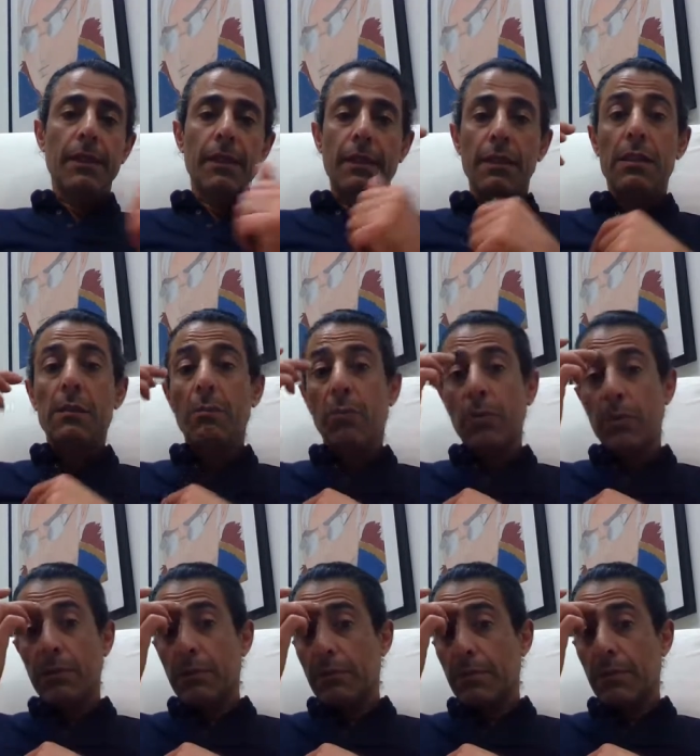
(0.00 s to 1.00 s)
It's
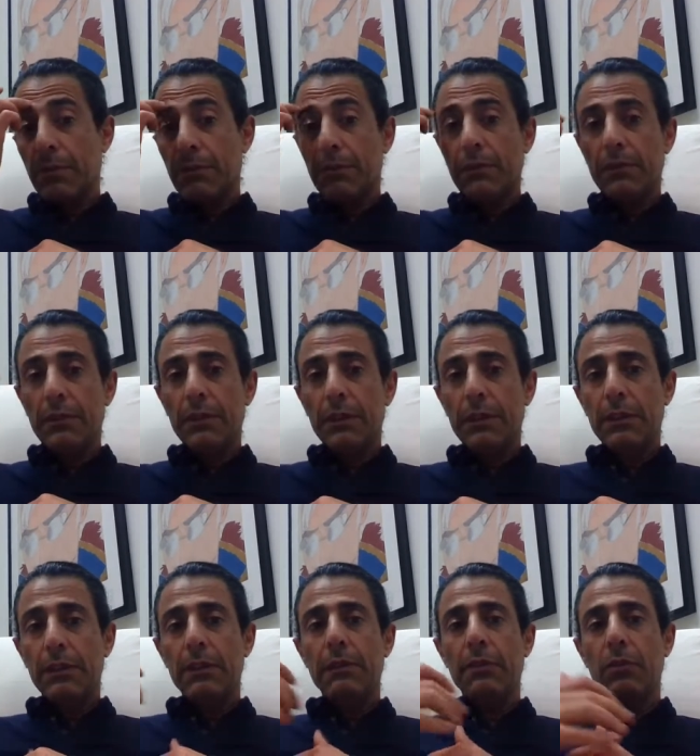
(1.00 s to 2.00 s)
impossible.
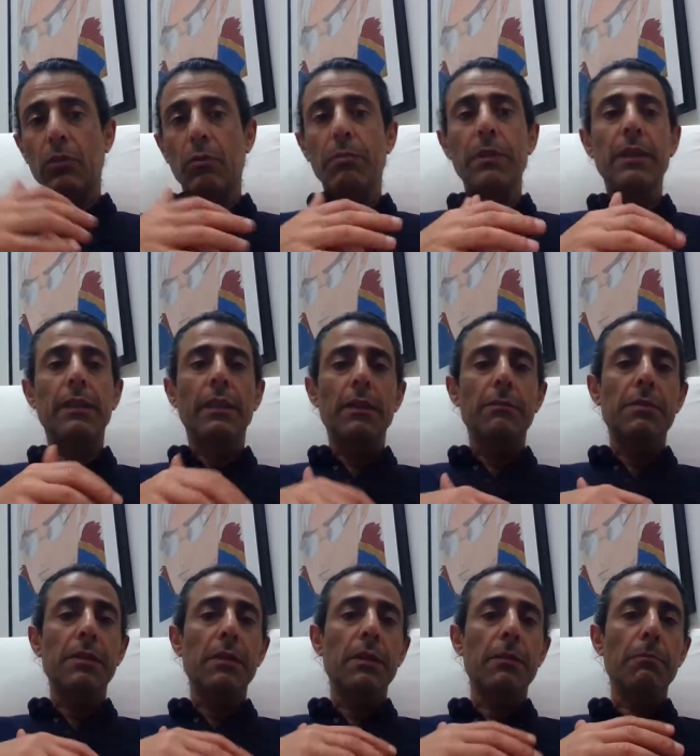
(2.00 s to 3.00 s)
It's completely
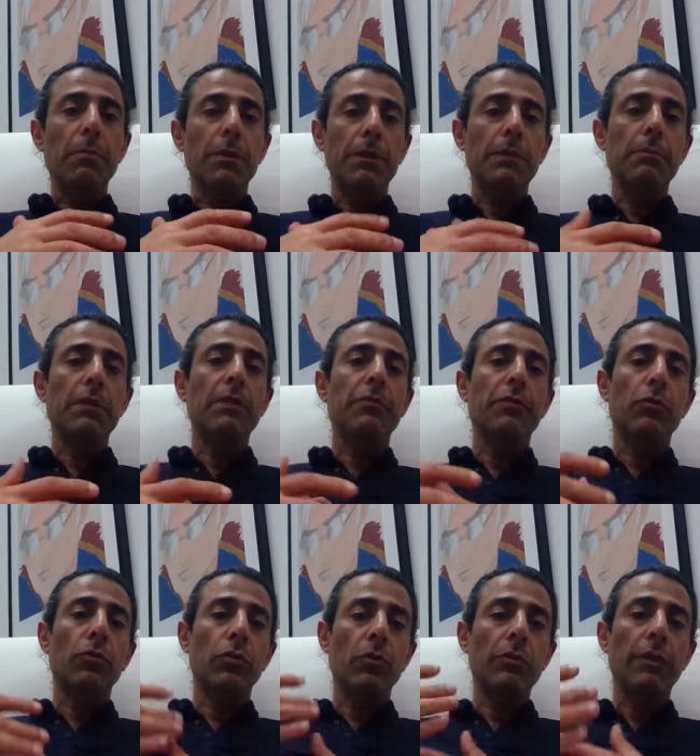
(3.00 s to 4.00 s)
impossible if
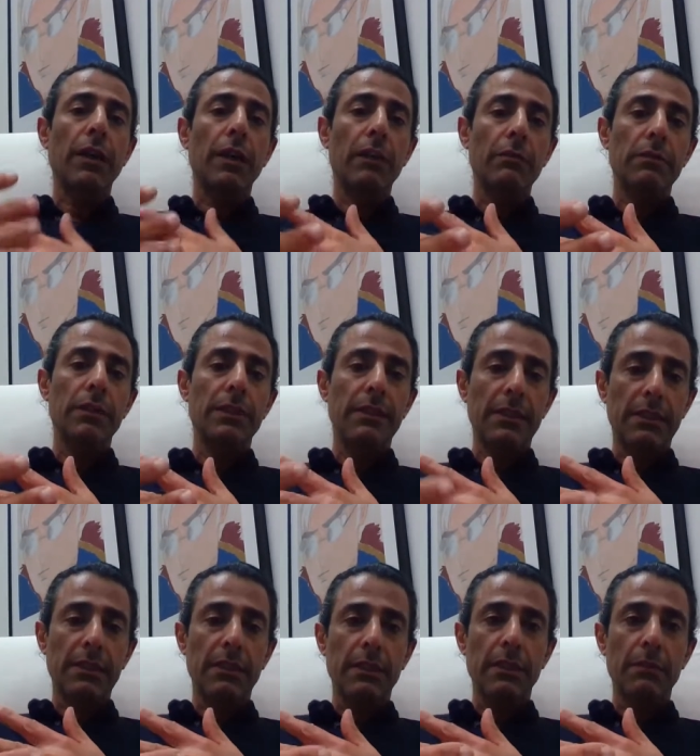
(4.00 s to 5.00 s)
you don't have a
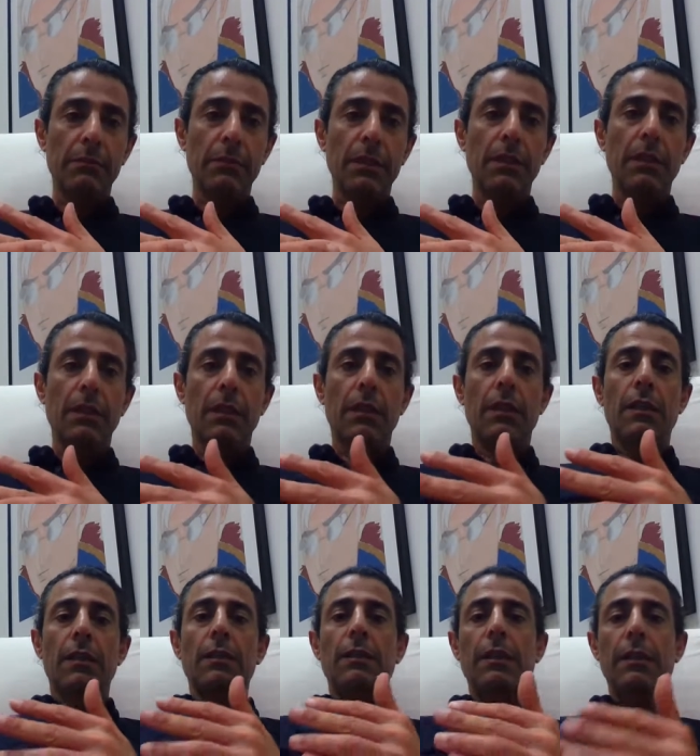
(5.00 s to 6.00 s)
system
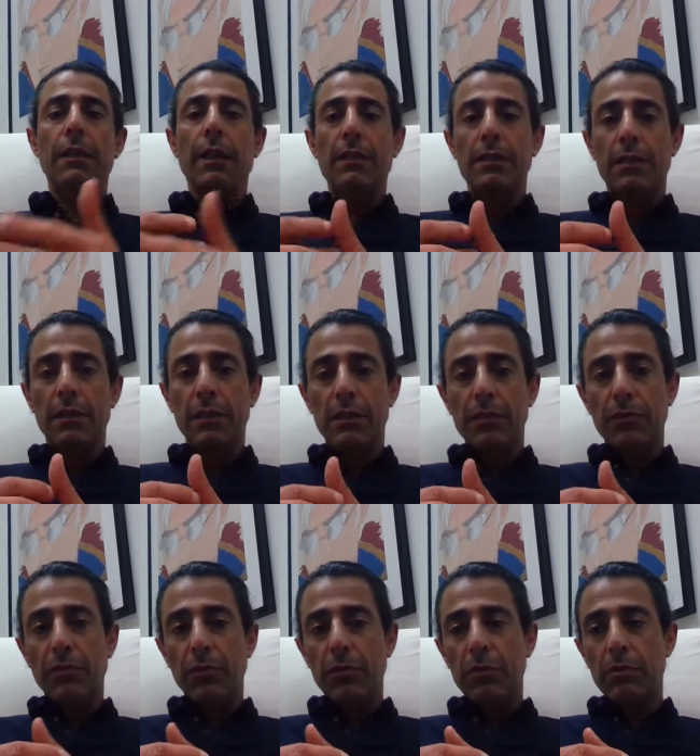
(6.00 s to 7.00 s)
that does this
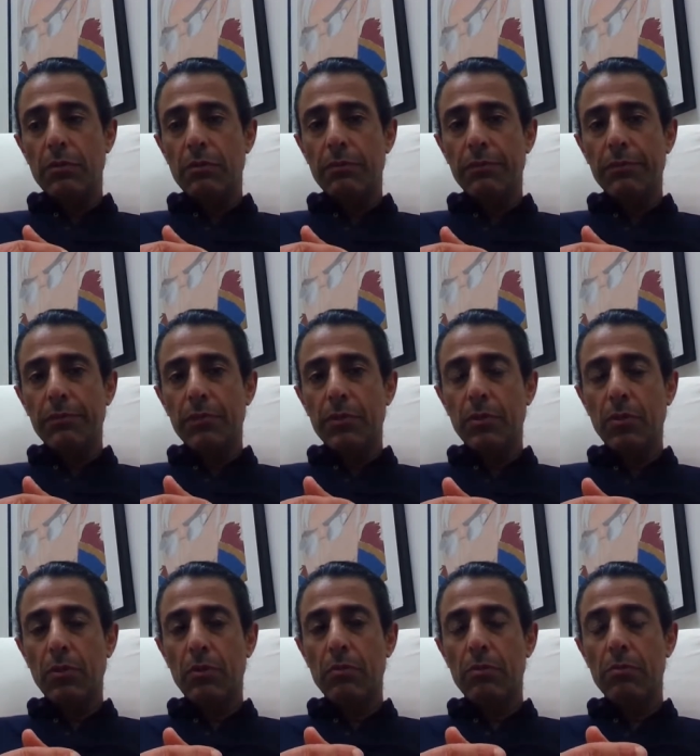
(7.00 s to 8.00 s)
for you.
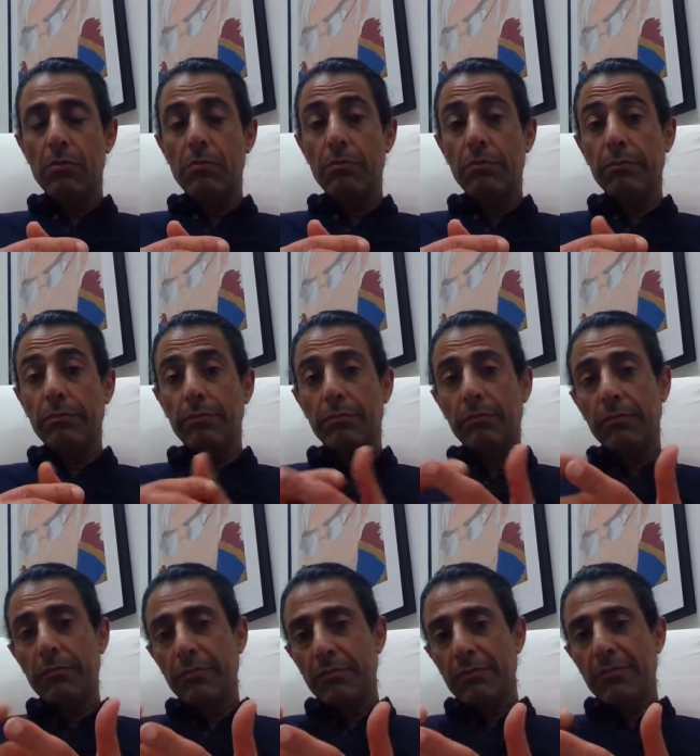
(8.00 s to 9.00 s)
So
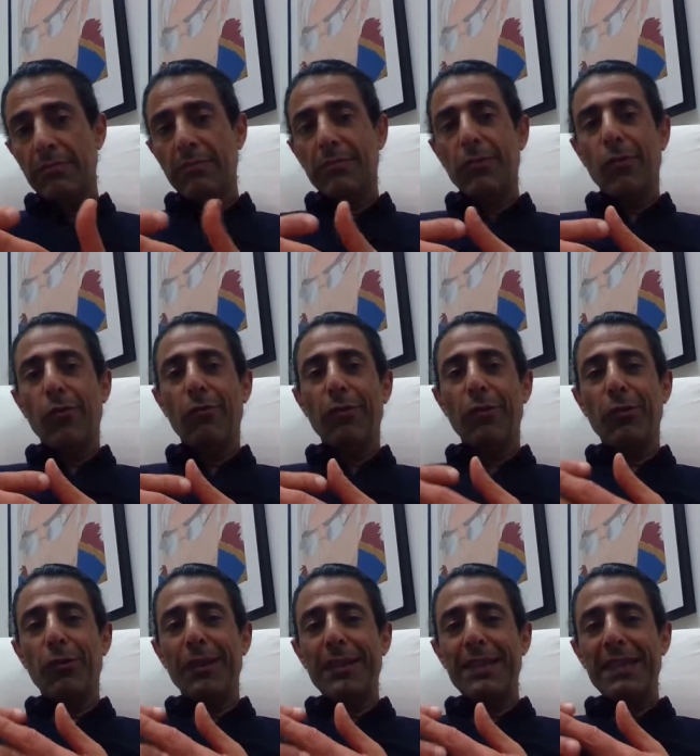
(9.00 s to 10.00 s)

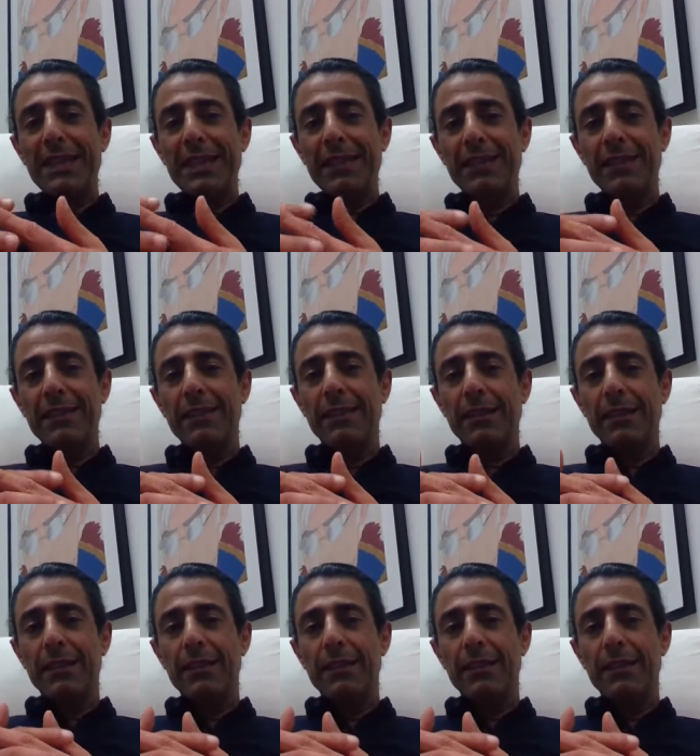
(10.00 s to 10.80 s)
overall, I think that